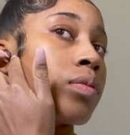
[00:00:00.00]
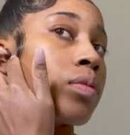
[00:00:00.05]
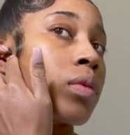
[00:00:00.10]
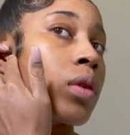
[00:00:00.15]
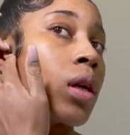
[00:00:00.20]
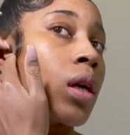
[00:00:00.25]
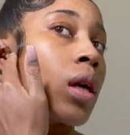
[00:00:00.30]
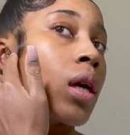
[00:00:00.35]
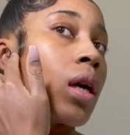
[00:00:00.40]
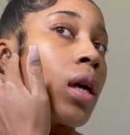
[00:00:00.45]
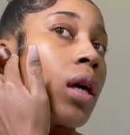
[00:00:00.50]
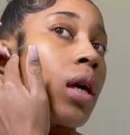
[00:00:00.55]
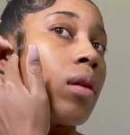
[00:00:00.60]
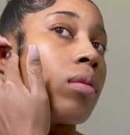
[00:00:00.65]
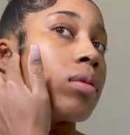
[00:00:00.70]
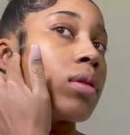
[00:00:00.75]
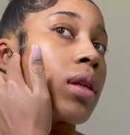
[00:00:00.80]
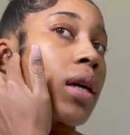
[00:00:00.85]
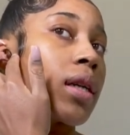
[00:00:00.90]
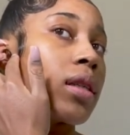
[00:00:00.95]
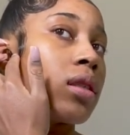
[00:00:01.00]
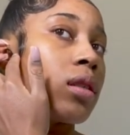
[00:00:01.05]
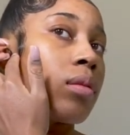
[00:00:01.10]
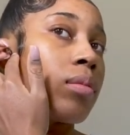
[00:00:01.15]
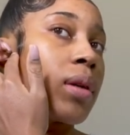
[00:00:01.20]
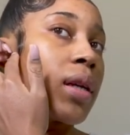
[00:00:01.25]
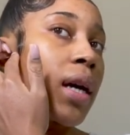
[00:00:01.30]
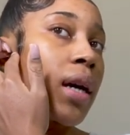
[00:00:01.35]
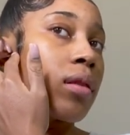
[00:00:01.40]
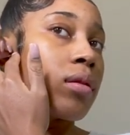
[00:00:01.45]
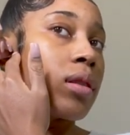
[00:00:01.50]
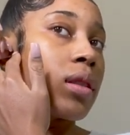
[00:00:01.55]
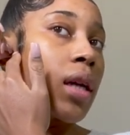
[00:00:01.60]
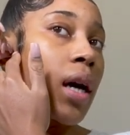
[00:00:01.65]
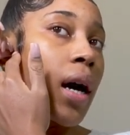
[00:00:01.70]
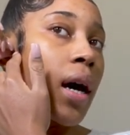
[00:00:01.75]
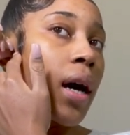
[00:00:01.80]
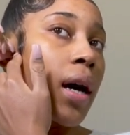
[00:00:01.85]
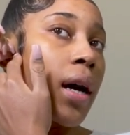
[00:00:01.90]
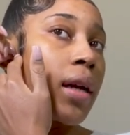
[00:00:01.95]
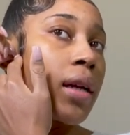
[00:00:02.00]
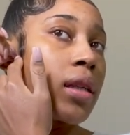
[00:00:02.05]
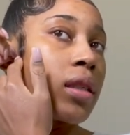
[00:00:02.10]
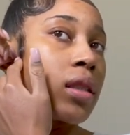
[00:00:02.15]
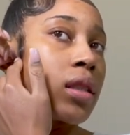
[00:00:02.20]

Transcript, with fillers: It was nice to be outside and